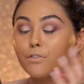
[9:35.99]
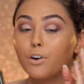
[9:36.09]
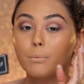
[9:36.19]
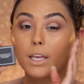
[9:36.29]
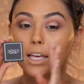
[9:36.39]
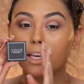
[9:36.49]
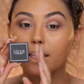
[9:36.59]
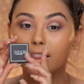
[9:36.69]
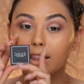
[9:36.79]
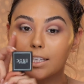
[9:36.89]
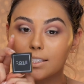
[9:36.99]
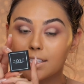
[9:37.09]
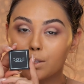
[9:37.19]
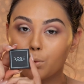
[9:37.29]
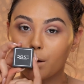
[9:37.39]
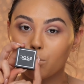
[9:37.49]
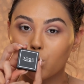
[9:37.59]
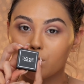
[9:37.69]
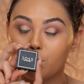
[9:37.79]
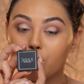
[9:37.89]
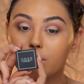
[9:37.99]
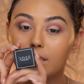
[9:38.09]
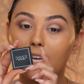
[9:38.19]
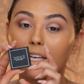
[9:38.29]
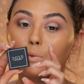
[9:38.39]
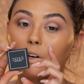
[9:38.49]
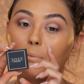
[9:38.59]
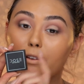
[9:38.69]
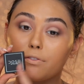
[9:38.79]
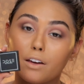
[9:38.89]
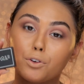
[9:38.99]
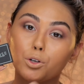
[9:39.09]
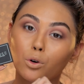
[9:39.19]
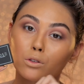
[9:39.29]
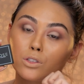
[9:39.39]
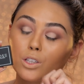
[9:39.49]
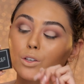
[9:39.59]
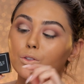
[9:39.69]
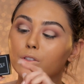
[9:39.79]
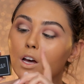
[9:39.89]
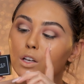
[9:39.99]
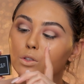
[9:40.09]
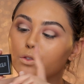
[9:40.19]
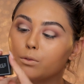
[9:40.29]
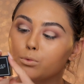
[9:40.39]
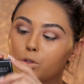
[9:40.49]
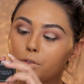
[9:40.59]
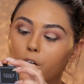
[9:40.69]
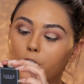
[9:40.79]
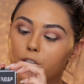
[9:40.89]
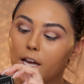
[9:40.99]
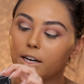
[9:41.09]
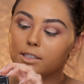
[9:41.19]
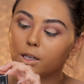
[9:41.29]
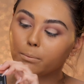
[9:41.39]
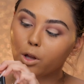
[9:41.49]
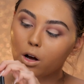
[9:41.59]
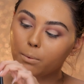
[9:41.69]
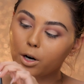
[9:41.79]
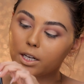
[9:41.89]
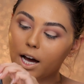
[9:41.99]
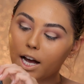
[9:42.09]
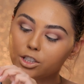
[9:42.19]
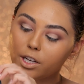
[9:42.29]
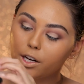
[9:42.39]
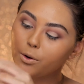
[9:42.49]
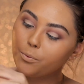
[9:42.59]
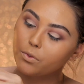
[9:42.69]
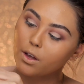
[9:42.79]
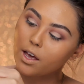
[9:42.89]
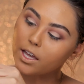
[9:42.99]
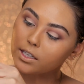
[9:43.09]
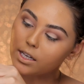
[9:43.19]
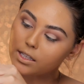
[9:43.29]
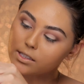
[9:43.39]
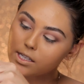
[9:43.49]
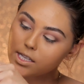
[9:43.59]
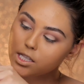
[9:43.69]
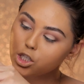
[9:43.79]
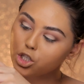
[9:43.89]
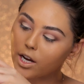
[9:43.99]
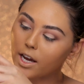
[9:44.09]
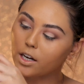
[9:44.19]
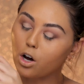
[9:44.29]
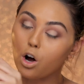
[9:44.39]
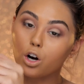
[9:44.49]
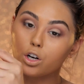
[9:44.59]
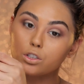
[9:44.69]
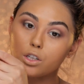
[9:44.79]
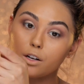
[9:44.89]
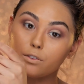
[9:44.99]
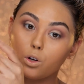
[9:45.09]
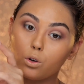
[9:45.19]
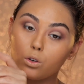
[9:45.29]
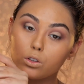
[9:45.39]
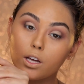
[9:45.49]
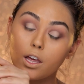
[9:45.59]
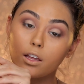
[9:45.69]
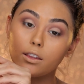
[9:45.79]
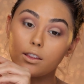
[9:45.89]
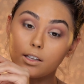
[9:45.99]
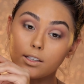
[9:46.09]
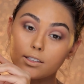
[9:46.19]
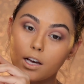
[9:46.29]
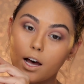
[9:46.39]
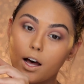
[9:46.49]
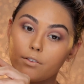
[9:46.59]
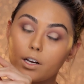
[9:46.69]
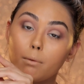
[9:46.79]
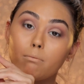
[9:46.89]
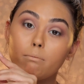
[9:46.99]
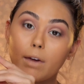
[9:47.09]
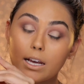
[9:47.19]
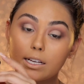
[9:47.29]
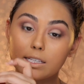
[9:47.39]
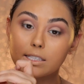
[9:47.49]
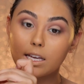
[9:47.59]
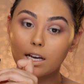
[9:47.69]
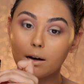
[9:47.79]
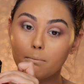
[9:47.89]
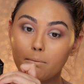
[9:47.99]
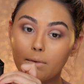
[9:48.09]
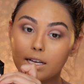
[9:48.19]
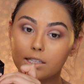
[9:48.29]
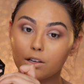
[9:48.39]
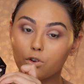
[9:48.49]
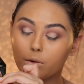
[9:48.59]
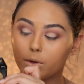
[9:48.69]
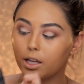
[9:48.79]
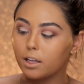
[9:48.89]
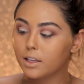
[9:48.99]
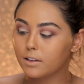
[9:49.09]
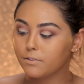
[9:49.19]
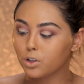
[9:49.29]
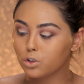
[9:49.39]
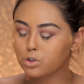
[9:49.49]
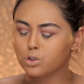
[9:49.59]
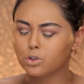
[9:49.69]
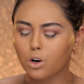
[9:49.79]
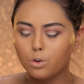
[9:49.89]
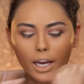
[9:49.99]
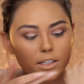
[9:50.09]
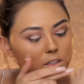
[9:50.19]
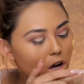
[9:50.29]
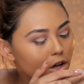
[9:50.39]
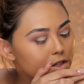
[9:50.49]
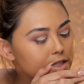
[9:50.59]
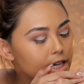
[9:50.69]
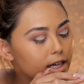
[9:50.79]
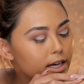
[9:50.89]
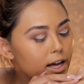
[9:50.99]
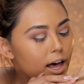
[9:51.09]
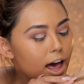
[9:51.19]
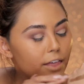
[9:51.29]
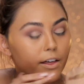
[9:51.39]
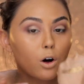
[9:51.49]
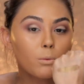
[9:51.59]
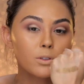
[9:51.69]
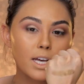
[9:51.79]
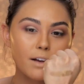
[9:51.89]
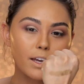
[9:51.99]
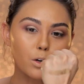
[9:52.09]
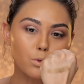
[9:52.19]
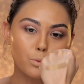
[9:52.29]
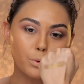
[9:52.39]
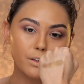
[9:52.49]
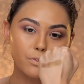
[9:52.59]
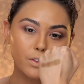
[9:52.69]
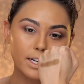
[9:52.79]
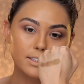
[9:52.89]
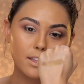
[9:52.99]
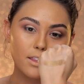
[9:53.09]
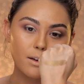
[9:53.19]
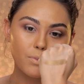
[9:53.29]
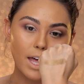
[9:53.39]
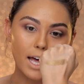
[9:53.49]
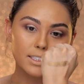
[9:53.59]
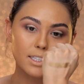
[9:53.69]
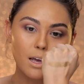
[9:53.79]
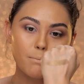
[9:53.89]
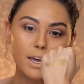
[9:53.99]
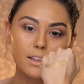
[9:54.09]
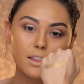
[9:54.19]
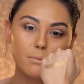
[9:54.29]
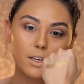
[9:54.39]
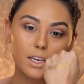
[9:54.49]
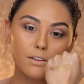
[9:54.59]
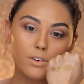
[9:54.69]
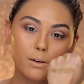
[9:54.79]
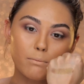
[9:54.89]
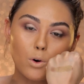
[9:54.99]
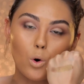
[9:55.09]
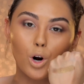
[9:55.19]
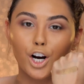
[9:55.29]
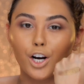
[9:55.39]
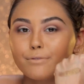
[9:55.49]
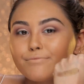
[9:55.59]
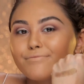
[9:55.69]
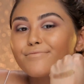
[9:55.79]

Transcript: For me, this is what I'm going to be using. It's one of my favorite golds to use. So it's from Dose of Colors and it's their Block Party Eyeshadow. And it is in the shade Heart of Gold. These have an amazing, amazing formula. Like they feel so nice on the skin and they almost have like reflex in them that make them even more,